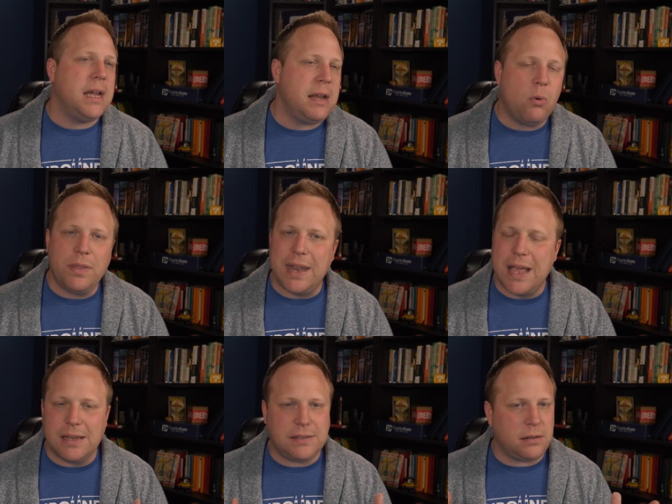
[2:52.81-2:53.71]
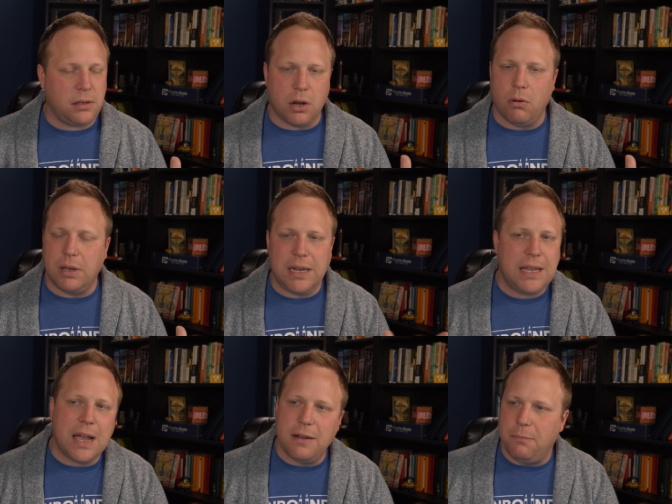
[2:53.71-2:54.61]
Anyone that has, any
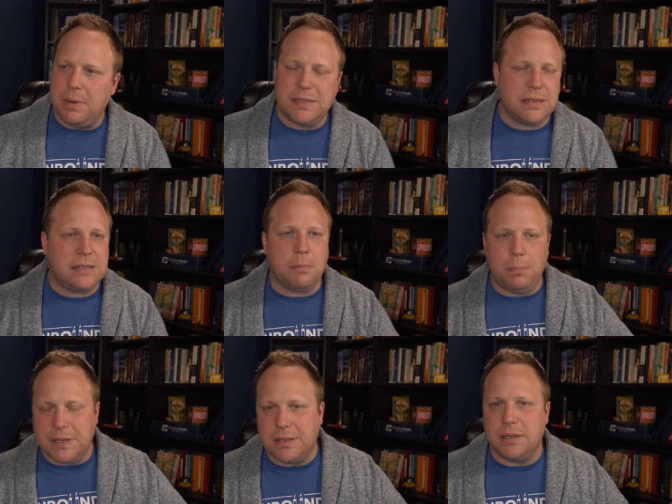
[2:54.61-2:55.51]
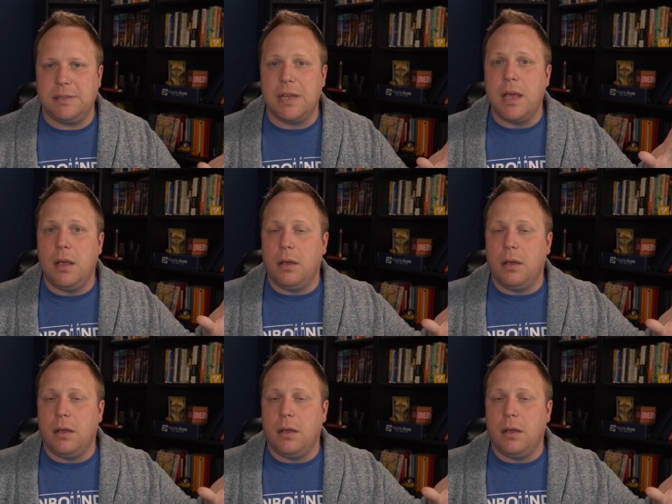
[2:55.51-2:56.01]
kind of business to business